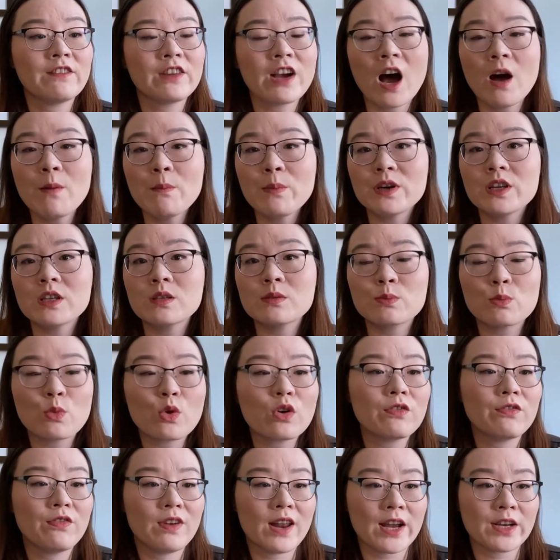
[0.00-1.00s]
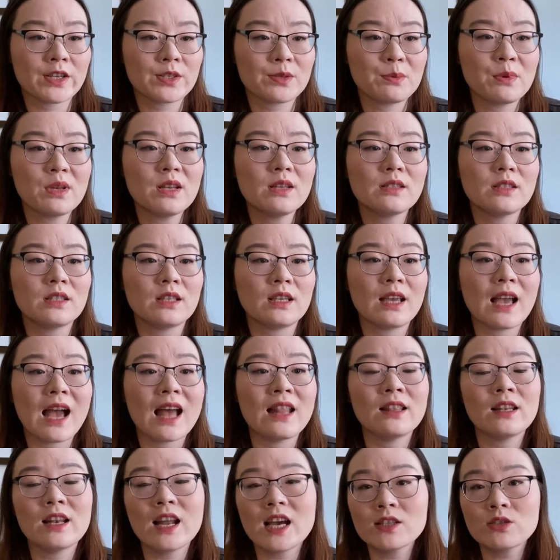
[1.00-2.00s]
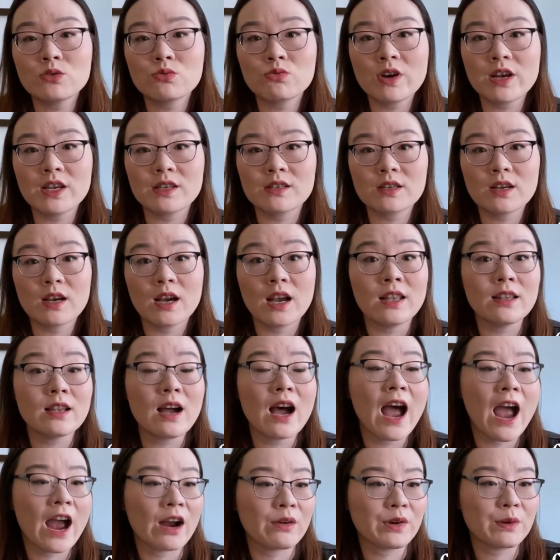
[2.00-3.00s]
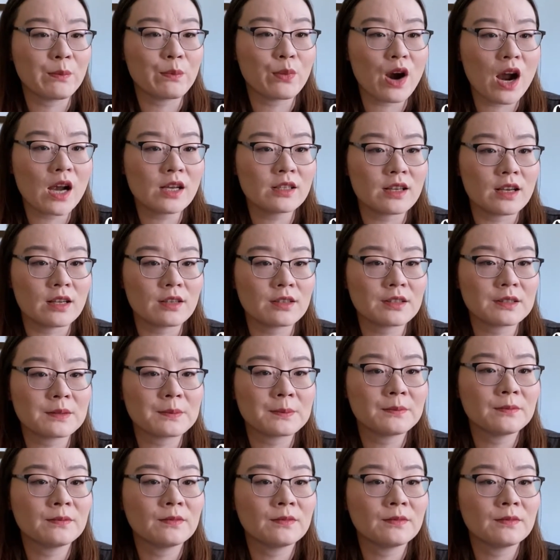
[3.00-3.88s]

companies more flexibility and less risk in the hiring process.